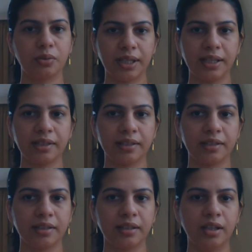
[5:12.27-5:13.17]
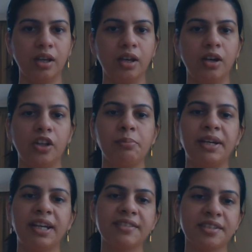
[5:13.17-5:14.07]
Okay. Now the
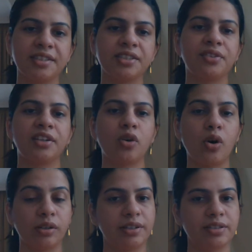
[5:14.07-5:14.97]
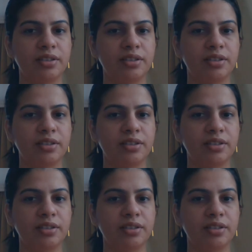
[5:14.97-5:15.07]
metastasis, when it occurs,